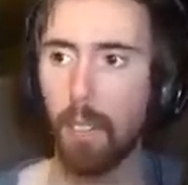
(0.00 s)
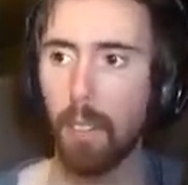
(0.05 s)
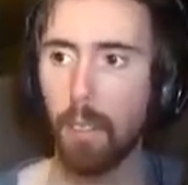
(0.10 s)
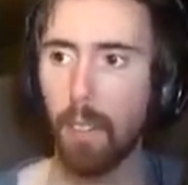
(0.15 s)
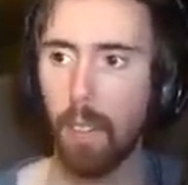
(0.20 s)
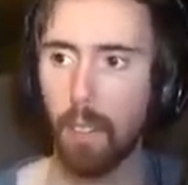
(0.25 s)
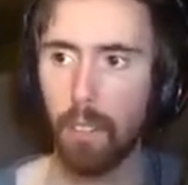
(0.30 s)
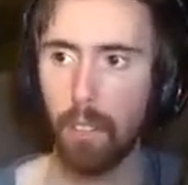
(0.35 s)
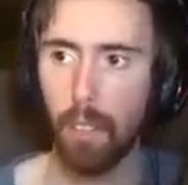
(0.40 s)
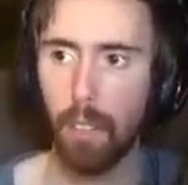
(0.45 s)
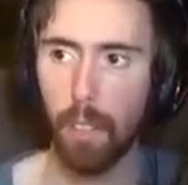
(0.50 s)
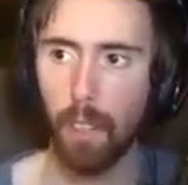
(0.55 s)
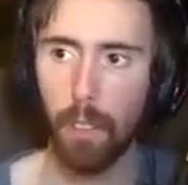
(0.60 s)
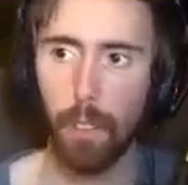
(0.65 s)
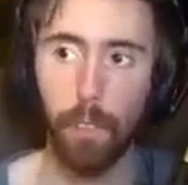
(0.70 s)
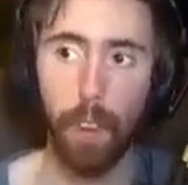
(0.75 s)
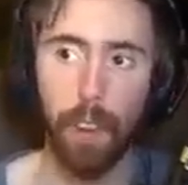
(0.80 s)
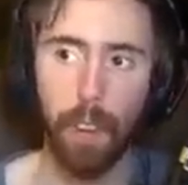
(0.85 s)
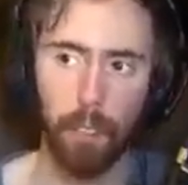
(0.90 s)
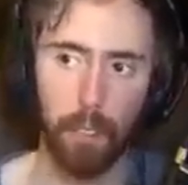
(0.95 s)
let's see, the
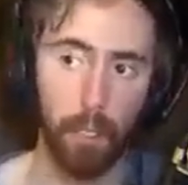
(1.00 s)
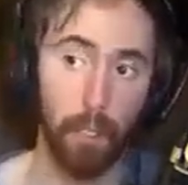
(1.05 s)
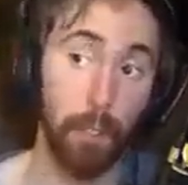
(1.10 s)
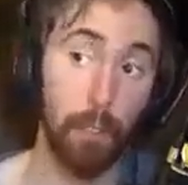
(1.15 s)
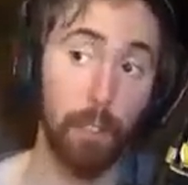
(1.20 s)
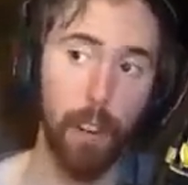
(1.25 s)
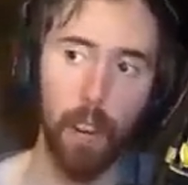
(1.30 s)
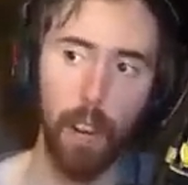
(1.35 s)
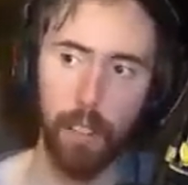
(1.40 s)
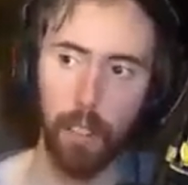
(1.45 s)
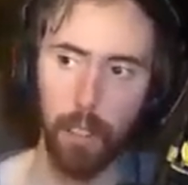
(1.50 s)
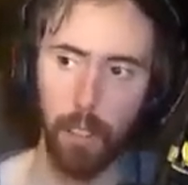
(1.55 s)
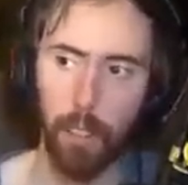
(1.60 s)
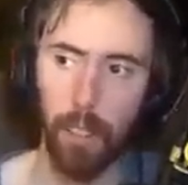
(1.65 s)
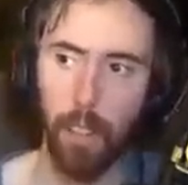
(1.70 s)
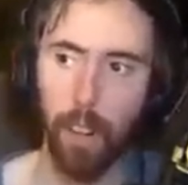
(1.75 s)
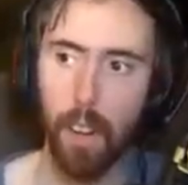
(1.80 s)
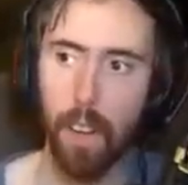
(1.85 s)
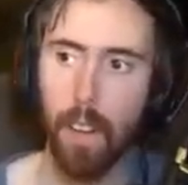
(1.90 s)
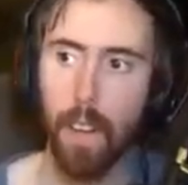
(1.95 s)
Fangs of the
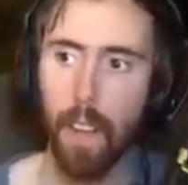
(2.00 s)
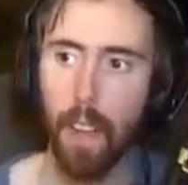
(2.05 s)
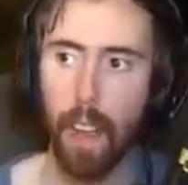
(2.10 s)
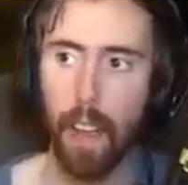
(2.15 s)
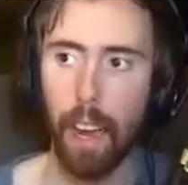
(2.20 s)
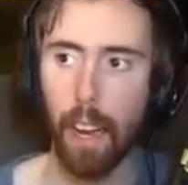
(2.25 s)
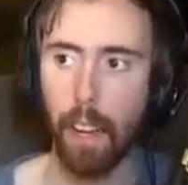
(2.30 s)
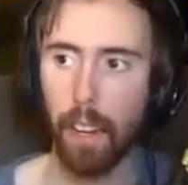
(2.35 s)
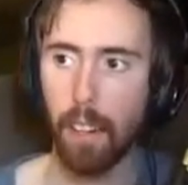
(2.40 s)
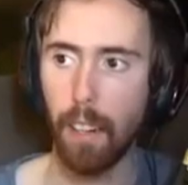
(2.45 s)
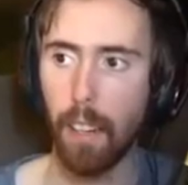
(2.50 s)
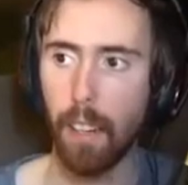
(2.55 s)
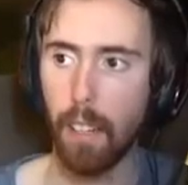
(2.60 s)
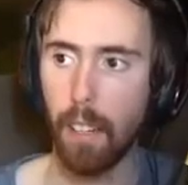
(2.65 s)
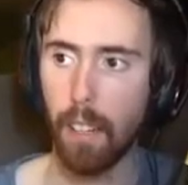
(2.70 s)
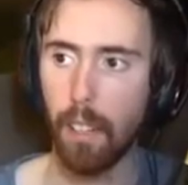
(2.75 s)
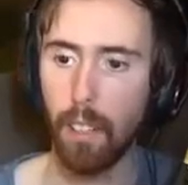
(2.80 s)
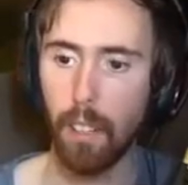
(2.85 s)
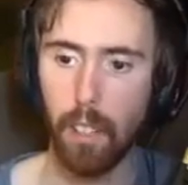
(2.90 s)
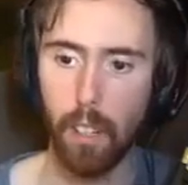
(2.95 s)
Father, and
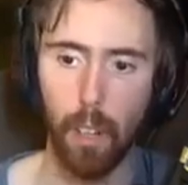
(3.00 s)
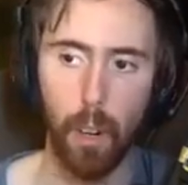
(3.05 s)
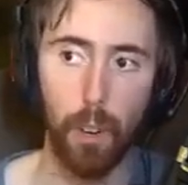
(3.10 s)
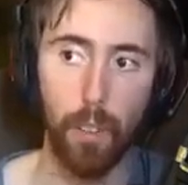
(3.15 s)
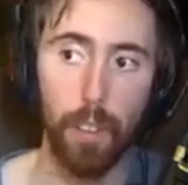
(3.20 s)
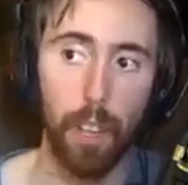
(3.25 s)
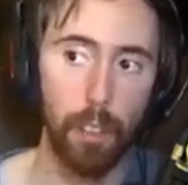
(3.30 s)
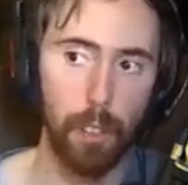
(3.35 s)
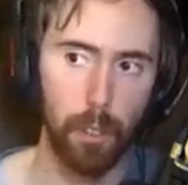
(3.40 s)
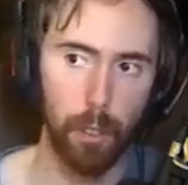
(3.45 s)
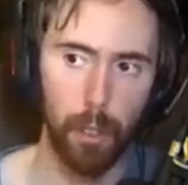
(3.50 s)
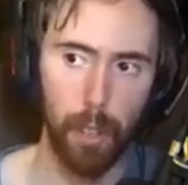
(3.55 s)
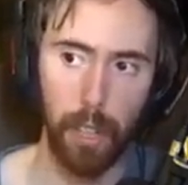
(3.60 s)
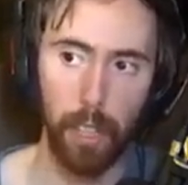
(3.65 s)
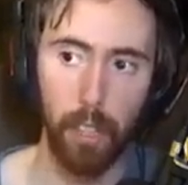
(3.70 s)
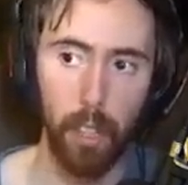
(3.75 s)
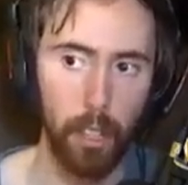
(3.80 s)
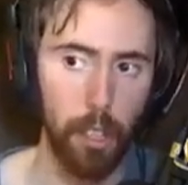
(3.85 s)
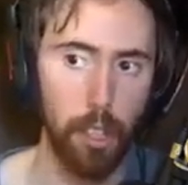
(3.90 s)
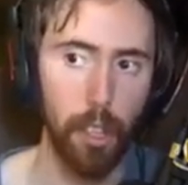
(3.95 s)
you know, the other
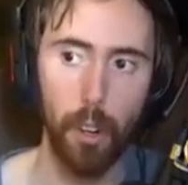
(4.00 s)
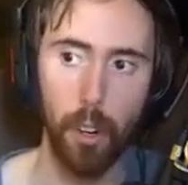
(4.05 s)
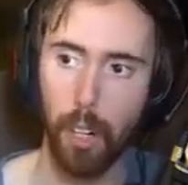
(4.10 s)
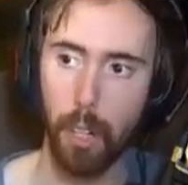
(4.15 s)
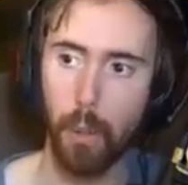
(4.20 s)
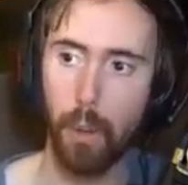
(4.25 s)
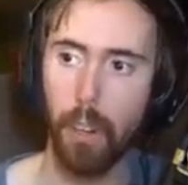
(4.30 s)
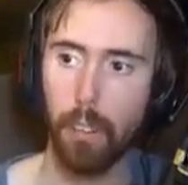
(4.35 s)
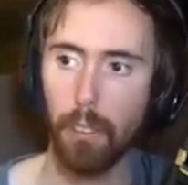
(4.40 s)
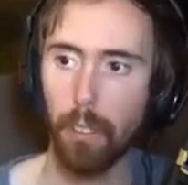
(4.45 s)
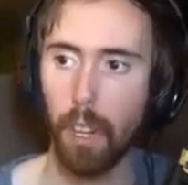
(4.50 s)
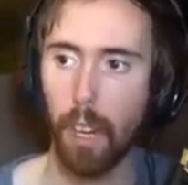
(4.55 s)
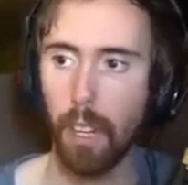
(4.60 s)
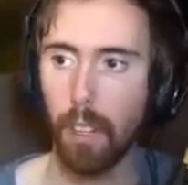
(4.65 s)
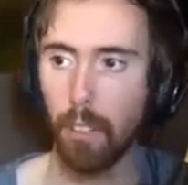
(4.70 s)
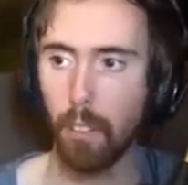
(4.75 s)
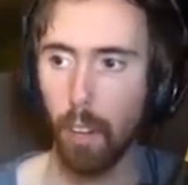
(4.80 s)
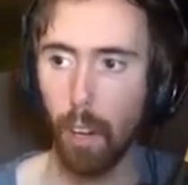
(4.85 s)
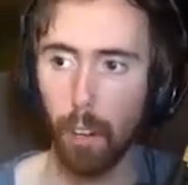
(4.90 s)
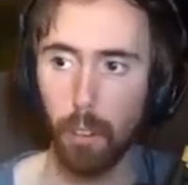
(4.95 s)
like legendary quest
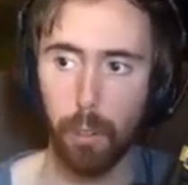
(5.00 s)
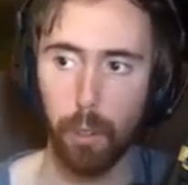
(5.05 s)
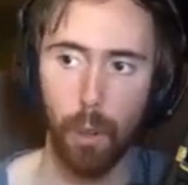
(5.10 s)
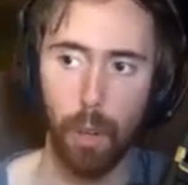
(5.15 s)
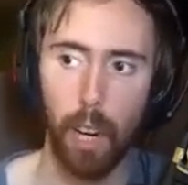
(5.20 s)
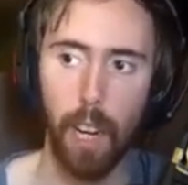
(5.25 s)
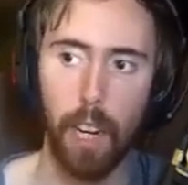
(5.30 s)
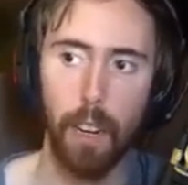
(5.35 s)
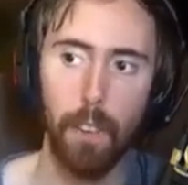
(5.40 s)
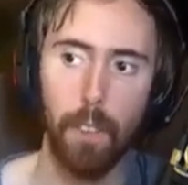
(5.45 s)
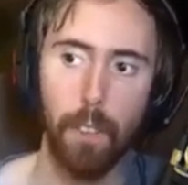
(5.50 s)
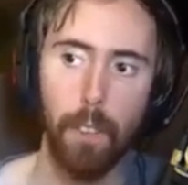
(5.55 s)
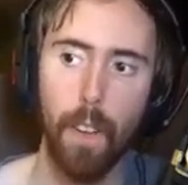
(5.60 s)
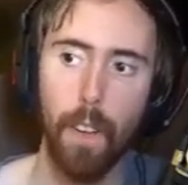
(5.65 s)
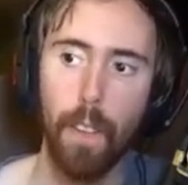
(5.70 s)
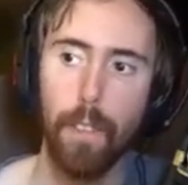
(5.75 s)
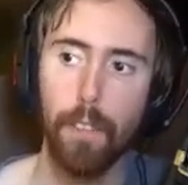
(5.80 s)
lines also kind of,